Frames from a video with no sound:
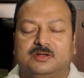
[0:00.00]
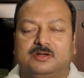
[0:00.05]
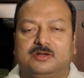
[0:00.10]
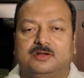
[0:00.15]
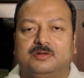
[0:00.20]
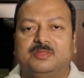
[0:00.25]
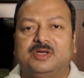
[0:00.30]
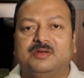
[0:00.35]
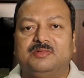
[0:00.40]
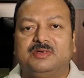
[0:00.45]

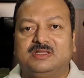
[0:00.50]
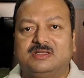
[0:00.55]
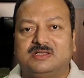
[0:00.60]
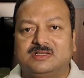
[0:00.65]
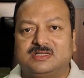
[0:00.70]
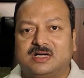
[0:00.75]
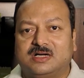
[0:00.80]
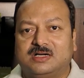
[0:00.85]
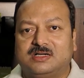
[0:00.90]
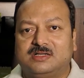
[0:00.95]
maybe in the
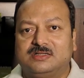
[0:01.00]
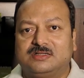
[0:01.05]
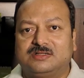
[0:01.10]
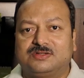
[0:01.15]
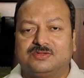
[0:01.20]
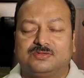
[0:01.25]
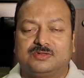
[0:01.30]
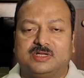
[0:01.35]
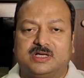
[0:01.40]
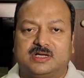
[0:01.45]
jungles
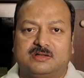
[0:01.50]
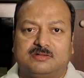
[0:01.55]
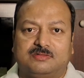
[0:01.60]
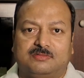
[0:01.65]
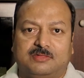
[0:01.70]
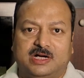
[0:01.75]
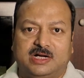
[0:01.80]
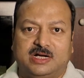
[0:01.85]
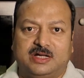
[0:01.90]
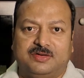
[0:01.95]
to take
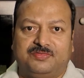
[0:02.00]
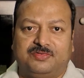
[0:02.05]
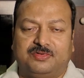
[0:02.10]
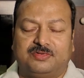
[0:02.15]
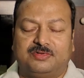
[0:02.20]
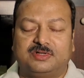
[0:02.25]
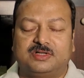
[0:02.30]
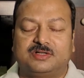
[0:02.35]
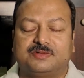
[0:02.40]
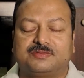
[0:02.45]
wildlife
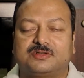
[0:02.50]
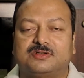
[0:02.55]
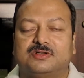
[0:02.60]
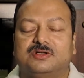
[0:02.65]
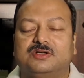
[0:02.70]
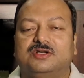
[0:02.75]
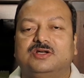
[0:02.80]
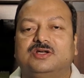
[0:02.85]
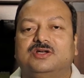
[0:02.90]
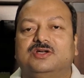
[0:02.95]
photographs.
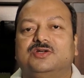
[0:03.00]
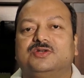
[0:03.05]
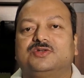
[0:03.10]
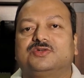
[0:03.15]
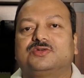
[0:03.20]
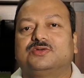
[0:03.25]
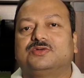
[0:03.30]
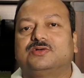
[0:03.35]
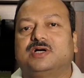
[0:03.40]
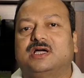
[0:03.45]

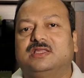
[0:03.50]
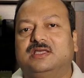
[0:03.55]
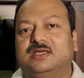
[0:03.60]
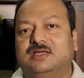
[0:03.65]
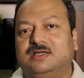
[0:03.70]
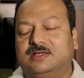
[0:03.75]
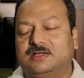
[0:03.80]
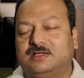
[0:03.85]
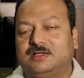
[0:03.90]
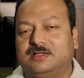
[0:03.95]
So I
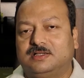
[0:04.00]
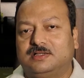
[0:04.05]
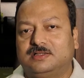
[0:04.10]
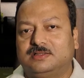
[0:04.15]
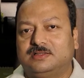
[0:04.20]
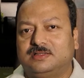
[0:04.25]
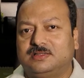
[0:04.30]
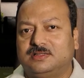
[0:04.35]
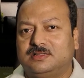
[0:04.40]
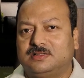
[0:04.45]
think
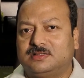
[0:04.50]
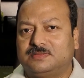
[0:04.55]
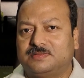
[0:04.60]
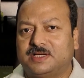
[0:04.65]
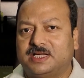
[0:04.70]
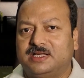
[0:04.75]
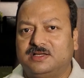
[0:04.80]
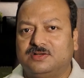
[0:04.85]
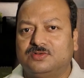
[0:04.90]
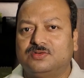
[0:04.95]
this is
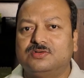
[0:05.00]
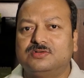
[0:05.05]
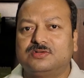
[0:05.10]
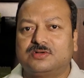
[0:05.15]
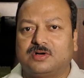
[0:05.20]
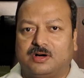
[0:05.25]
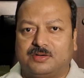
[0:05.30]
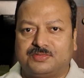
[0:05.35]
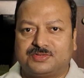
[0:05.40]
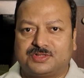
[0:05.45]
very good
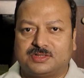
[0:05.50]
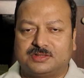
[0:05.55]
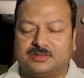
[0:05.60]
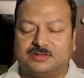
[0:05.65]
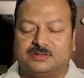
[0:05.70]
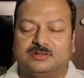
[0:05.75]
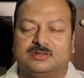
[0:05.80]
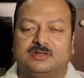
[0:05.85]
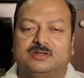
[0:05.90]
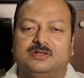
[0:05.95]

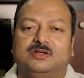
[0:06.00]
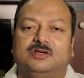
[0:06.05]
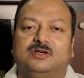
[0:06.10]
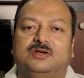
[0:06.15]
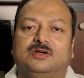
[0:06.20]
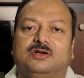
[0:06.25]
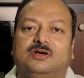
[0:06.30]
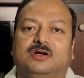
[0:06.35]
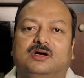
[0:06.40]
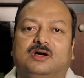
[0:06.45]
option
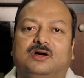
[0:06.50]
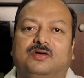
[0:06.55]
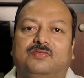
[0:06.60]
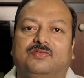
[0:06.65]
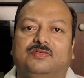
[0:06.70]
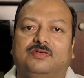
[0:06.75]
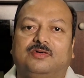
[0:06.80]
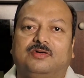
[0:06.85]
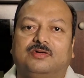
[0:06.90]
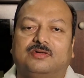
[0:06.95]

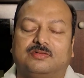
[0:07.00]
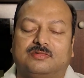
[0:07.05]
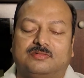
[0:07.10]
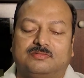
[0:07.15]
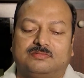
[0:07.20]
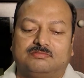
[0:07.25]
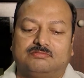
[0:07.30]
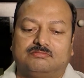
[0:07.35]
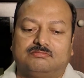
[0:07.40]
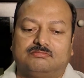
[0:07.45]
for
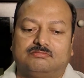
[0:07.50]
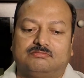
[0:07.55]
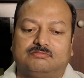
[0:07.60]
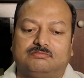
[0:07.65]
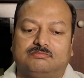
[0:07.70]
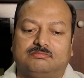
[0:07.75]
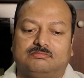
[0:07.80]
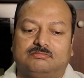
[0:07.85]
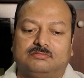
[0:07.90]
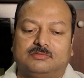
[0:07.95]

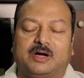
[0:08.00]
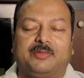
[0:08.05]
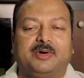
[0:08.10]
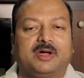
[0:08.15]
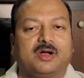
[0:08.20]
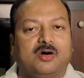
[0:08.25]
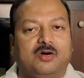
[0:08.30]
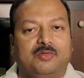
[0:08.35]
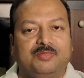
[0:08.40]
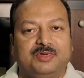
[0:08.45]
our
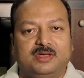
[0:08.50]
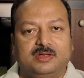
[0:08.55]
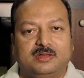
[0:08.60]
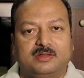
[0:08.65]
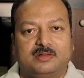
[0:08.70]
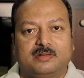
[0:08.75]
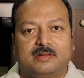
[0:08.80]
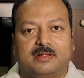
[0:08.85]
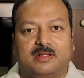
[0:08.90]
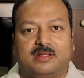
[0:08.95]
hobby,
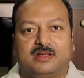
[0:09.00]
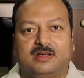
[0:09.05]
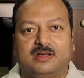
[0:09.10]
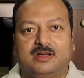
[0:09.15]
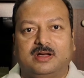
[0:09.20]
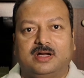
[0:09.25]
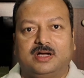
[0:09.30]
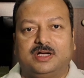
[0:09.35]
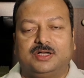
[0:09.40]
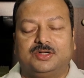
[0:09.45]

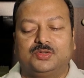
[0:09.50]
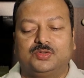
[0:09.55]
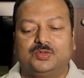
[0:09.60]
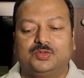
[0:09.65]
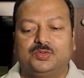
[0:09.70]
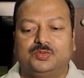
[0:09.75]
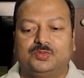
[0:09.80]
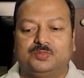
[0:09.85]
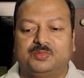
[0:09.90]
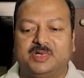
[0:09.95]

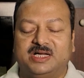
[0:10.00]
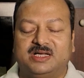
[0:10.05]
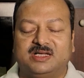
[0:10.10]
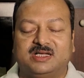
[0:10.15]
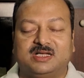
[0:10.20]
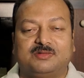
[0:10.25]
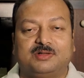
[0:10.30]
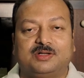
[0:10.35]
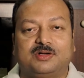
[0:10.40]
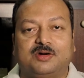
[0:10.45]
to
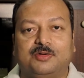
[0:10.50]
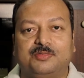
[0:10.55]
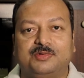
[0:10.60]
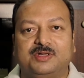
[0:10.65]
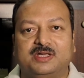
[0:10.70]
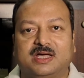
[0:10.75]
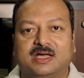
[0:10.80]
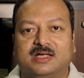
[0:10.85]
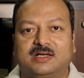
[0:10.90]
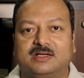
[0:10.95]
maintain our
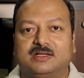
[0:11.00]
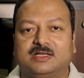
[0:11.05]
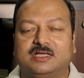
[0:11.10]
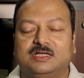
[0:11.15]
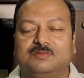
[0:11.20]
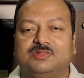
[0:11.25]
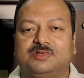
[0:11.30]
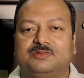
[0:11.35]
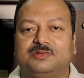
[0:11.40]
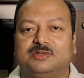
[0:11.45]
hobby and
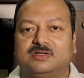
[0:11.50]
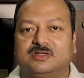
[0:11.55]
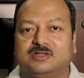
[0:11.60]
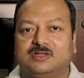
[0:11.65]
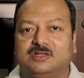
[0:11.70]
keep our